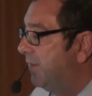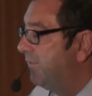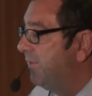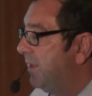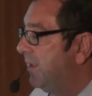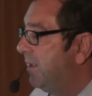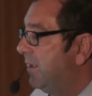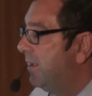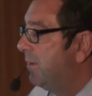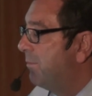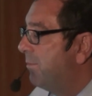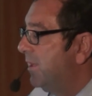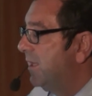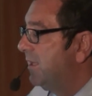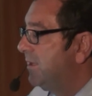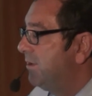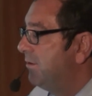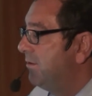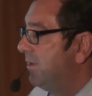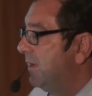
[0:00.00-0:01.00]
off.
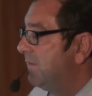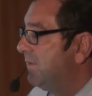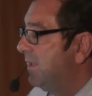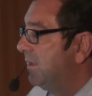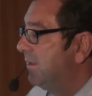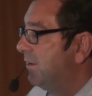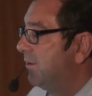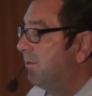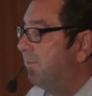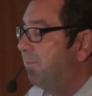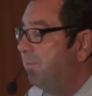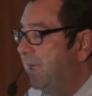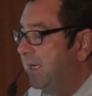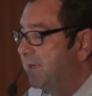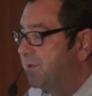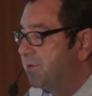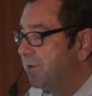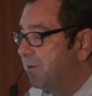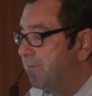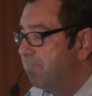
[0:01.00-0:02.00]
But I do have that little
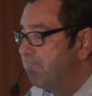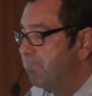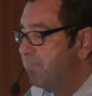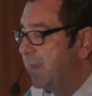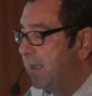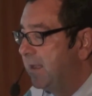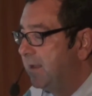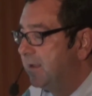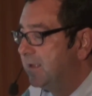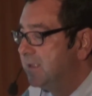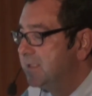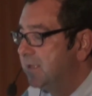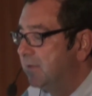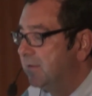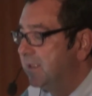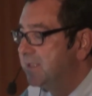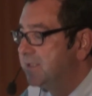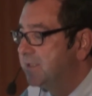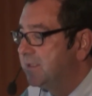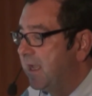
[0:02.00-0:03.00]
picture.
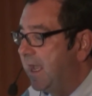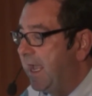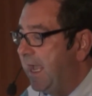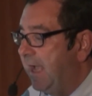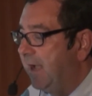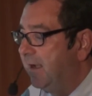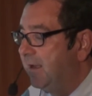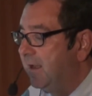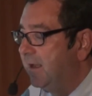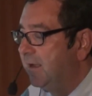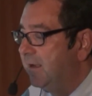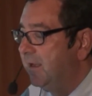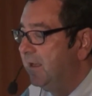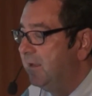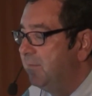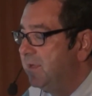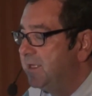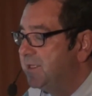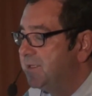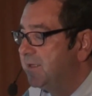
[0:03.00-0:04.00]
So let's add an
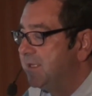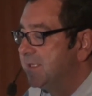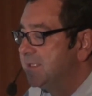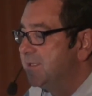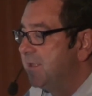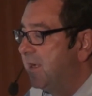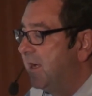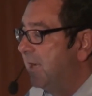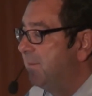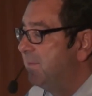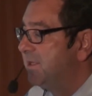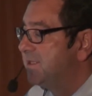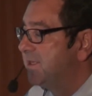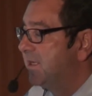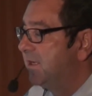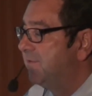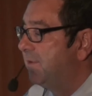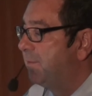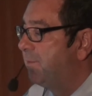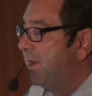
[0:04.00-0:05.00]
image this time
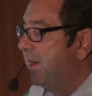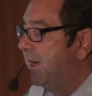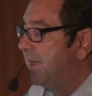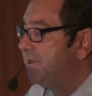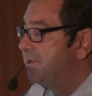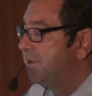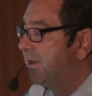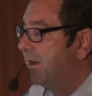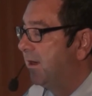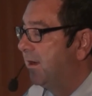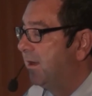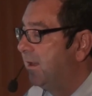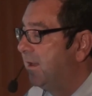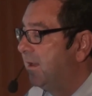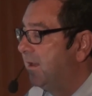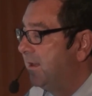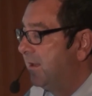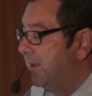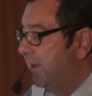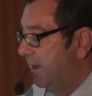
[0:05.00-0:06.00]
instead of a pie chart.
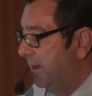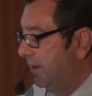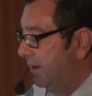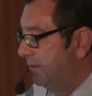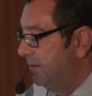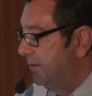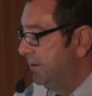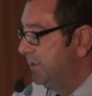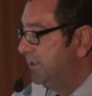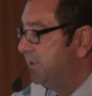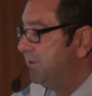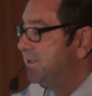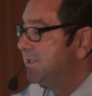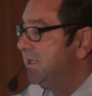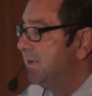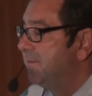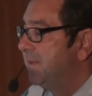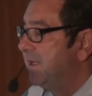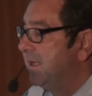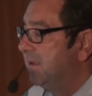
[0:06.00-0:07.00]
And I'm going to
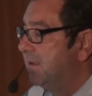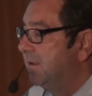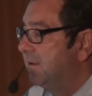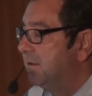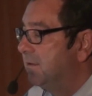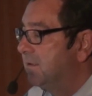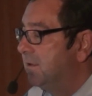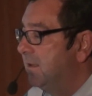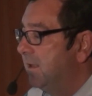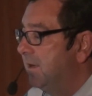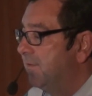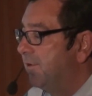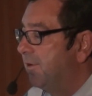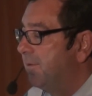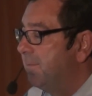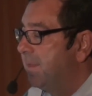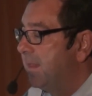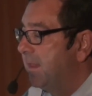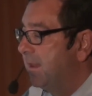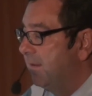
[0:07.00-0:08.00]
do something a little
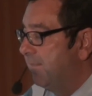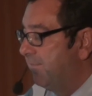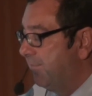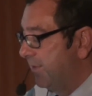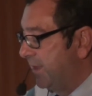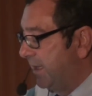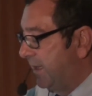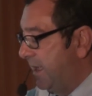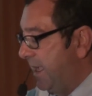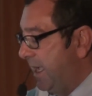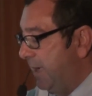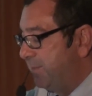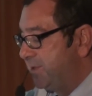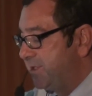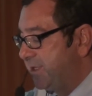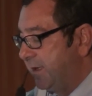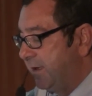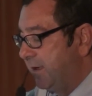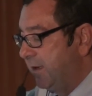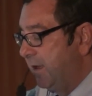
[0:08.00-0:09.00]
clever. For the
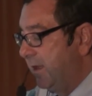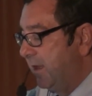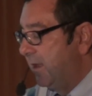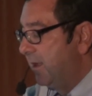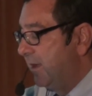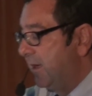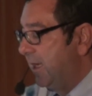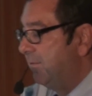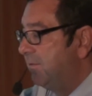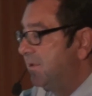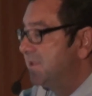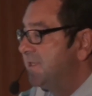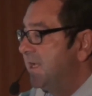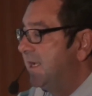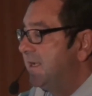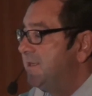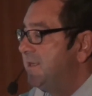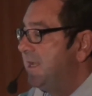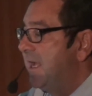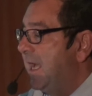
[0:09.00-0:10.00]
caption, I will
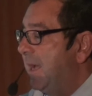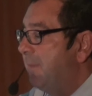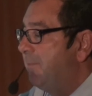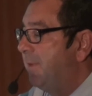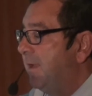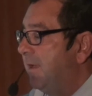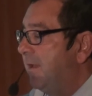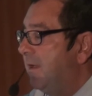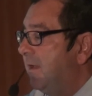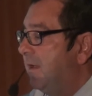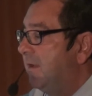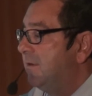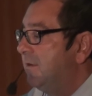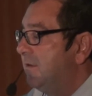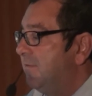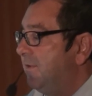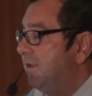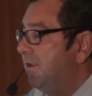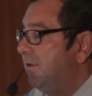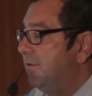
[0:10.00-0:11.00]
say tap
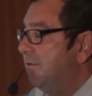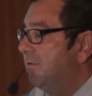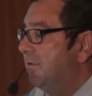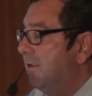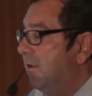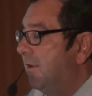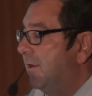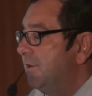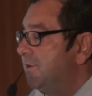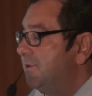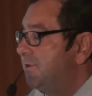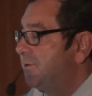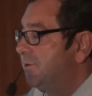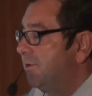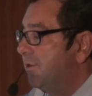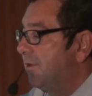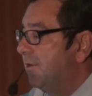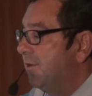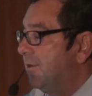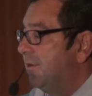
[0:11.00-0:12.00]
to view
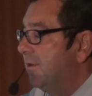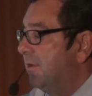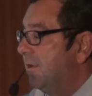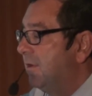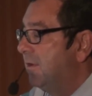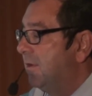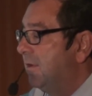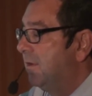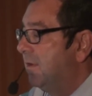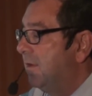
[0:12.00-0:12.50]
larger